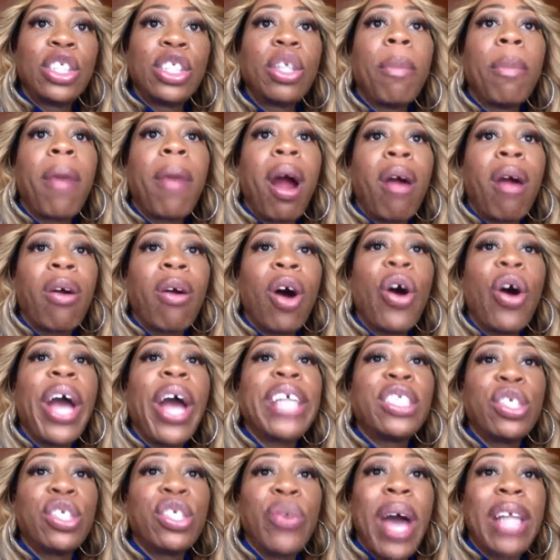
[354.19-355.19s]
Tomorrow. Okay,
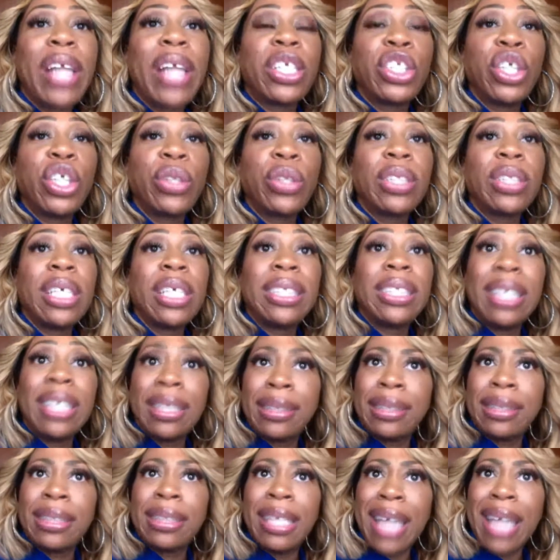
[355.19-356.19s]
so you had the show. Is it
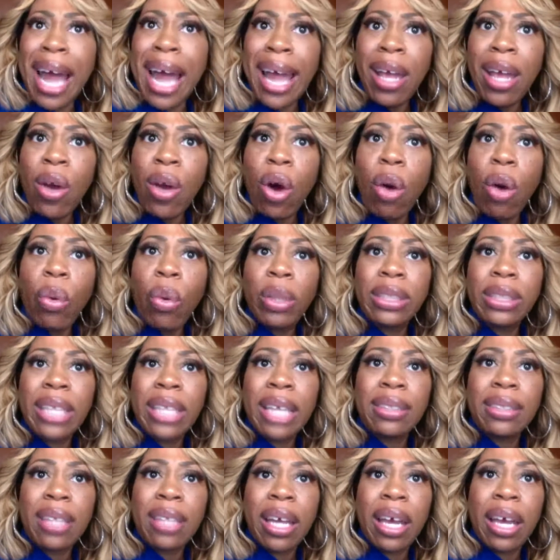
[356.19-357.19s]
tonight or was it
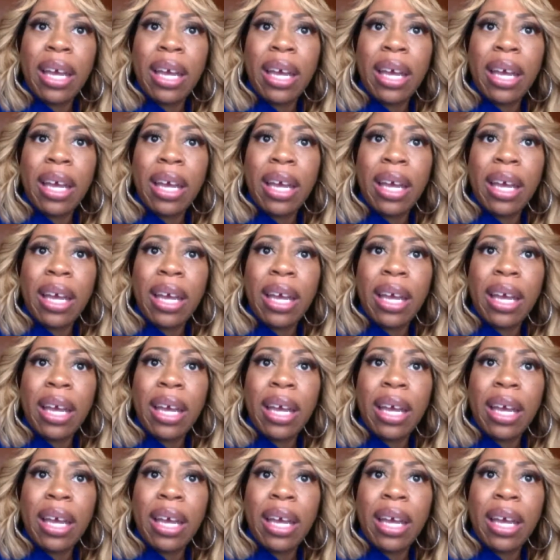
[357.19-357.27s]
yesterday?